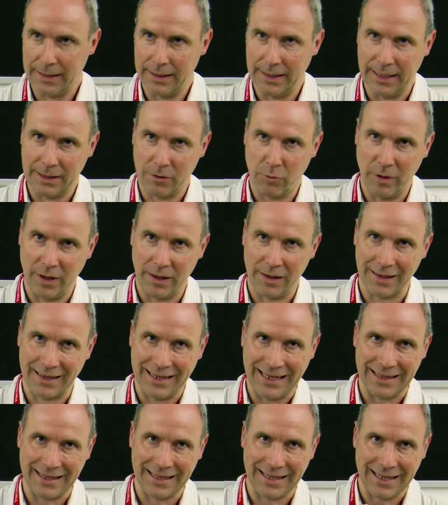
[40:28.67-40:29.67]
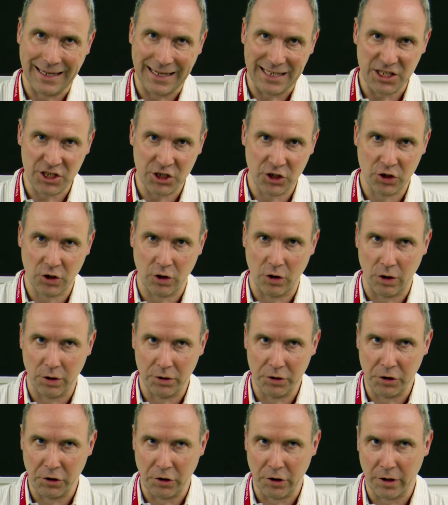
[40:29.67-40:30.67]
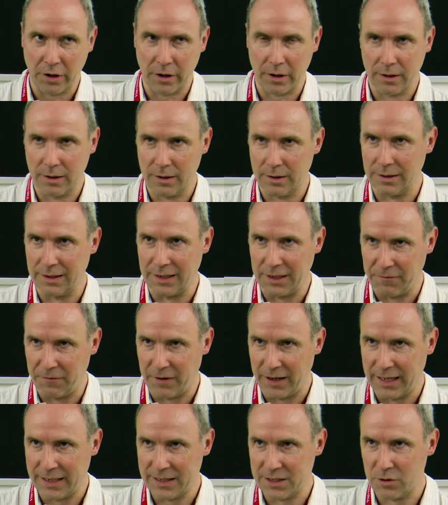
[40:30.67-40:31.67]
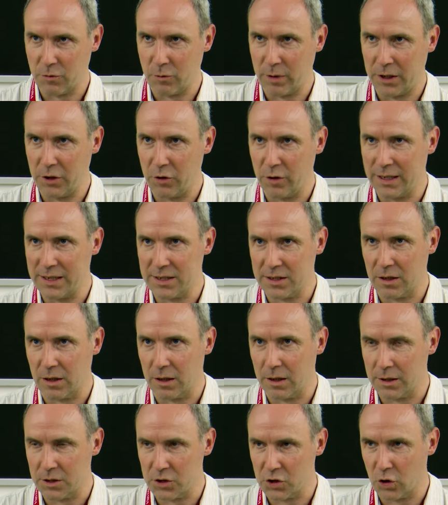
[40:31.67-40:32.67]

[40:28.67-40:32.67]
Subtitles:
that will get cached on your device when you install it.